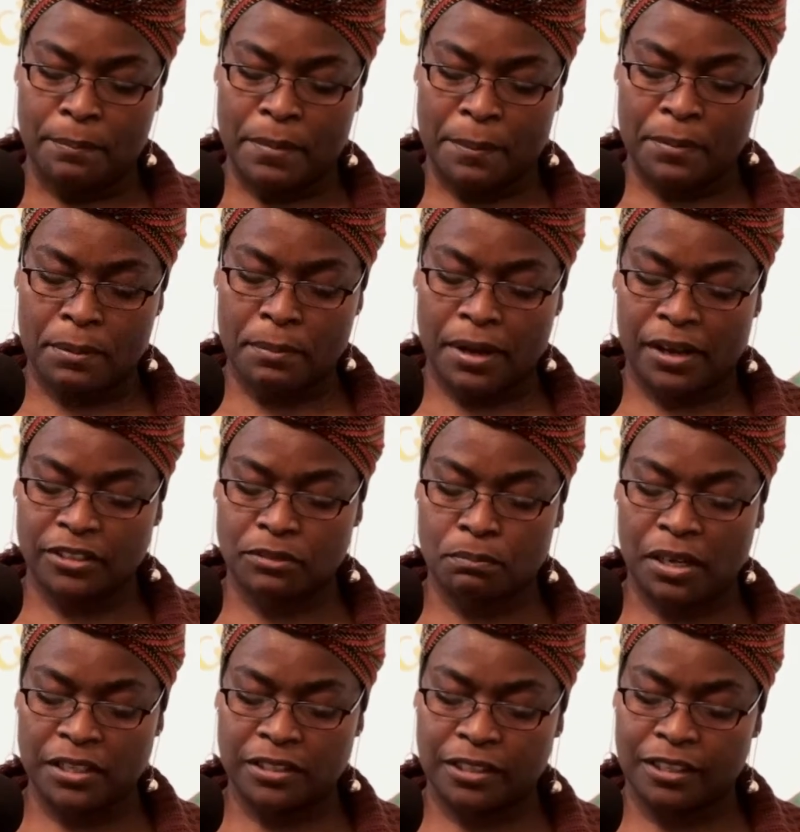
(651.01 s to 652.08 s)
Remember Ma's
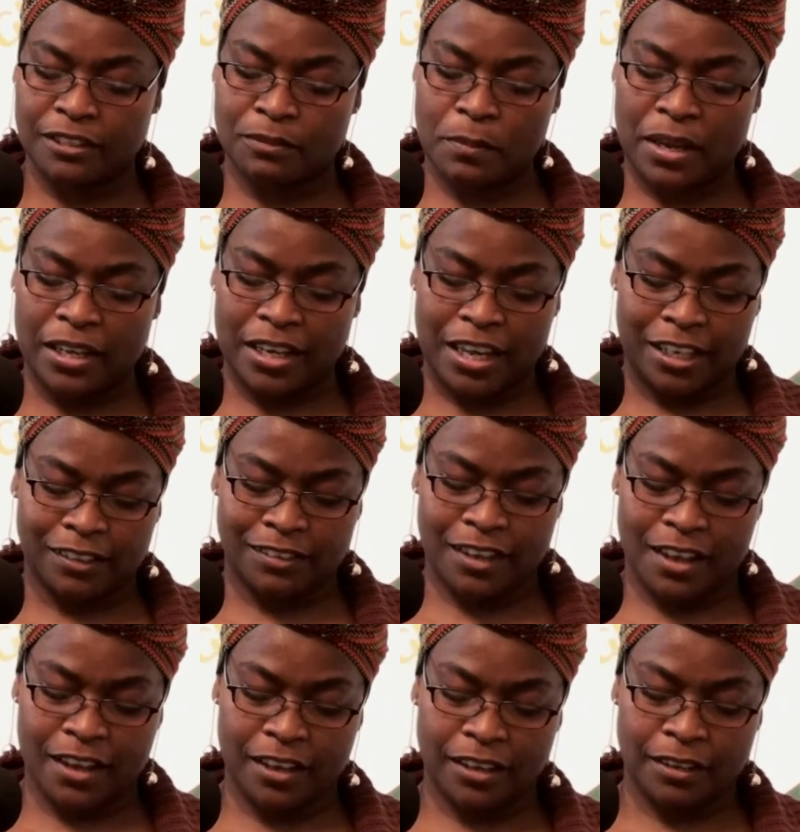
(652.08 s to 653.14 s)
musky smelling head
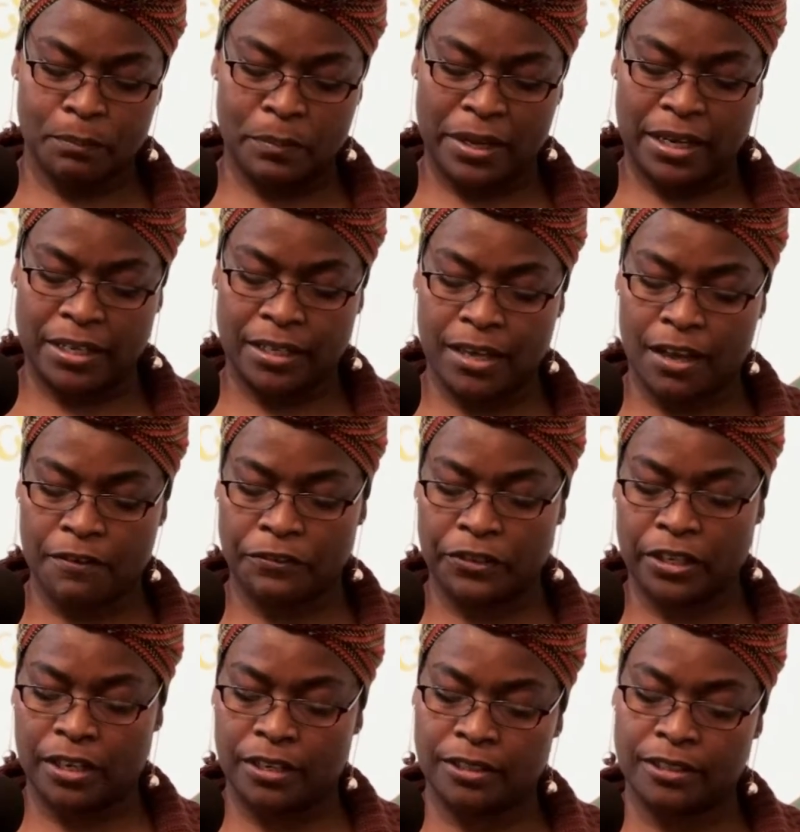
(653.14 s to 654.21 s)
tie, barely
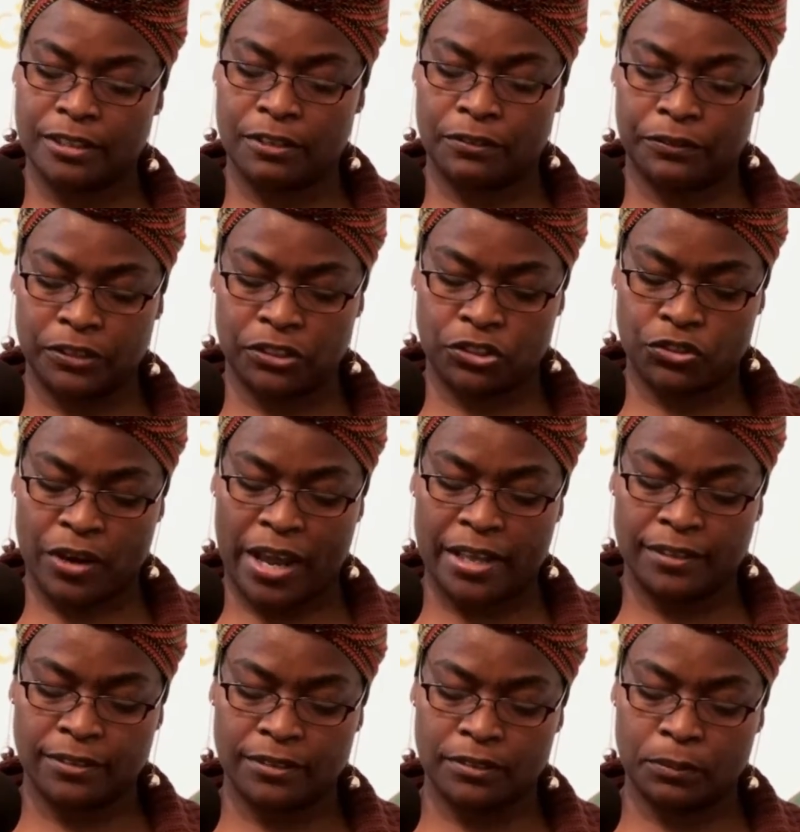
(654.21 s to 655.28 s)
covering her silver
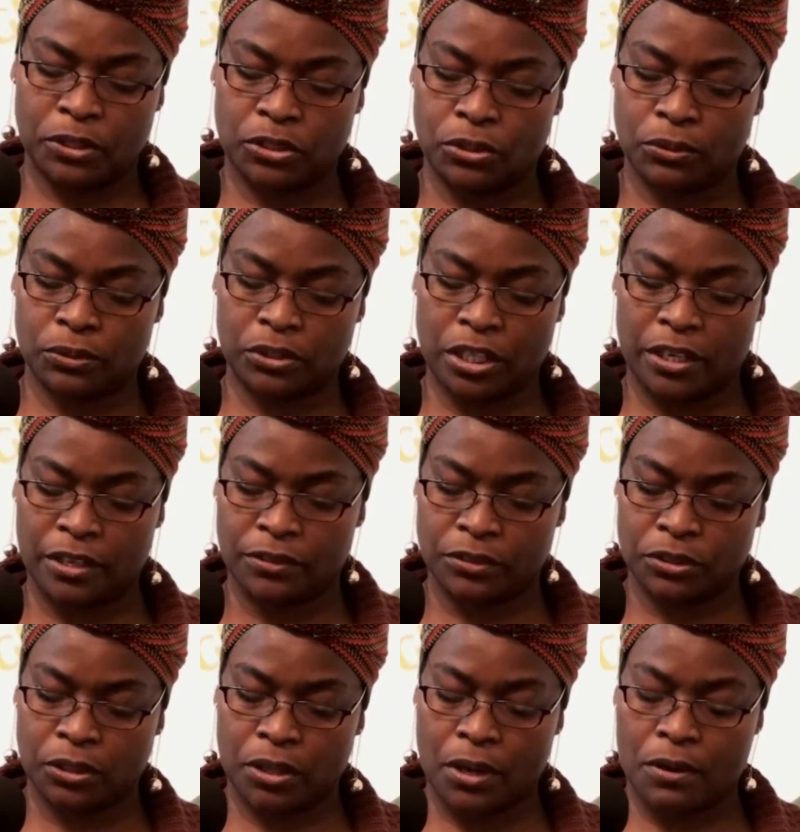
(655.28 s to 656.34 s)
strands, we took
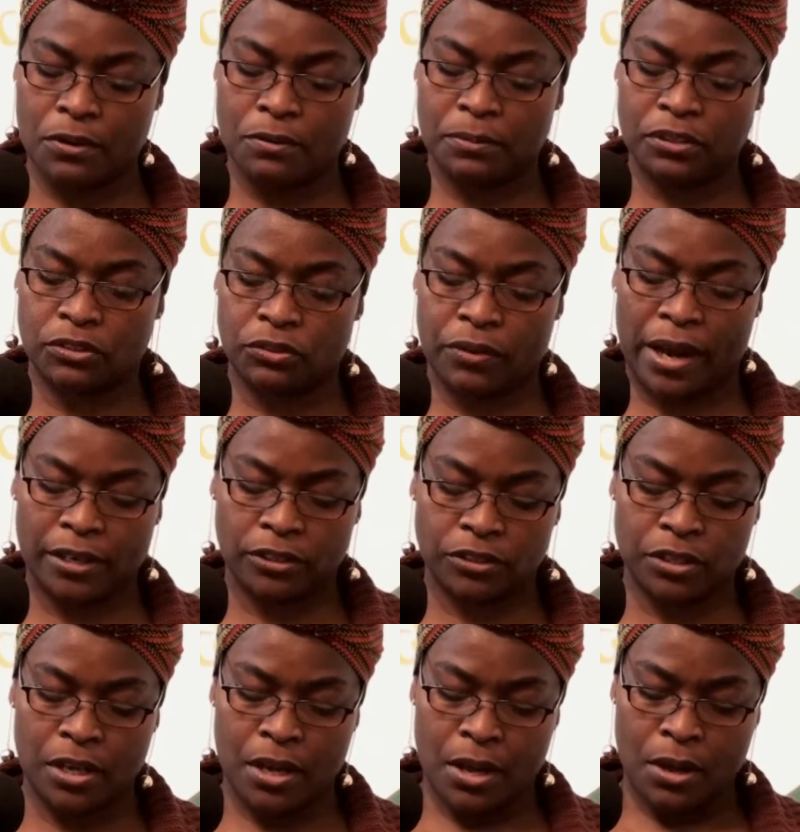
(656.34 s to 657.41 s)
turns to comb and
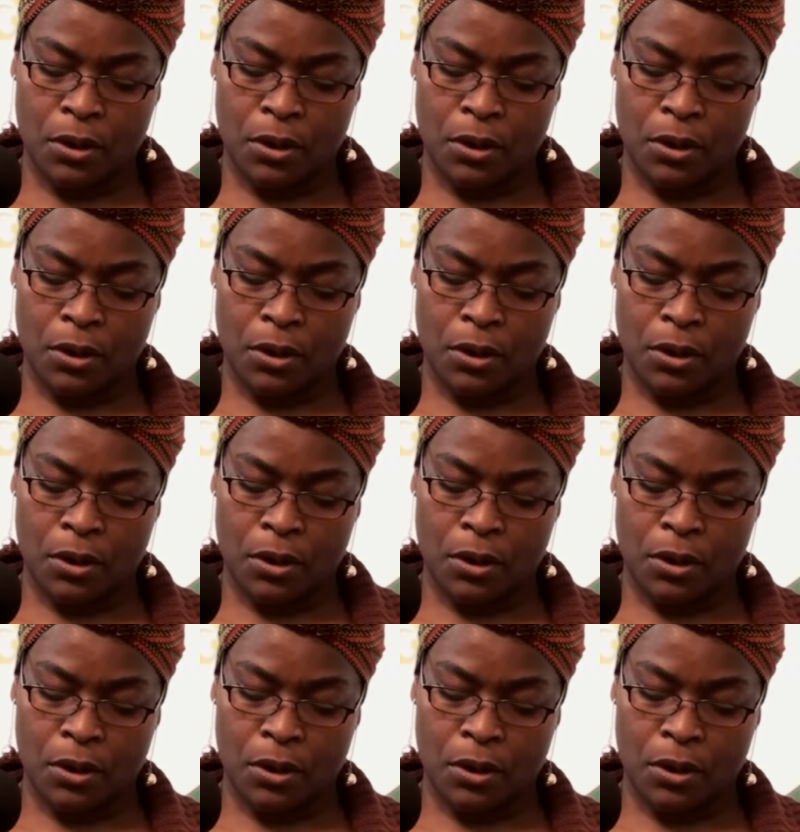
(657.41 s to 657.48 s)
scratch,